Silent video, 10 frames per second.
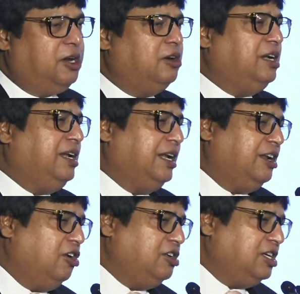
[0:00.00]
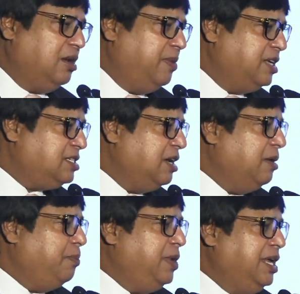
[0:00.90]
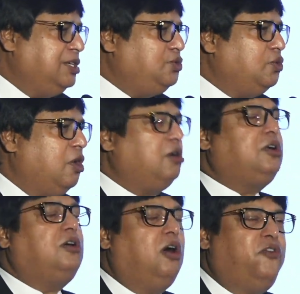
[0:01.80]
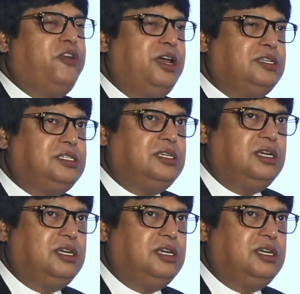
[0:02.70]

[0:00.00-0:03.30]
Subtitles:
your technological base. Please do not offer us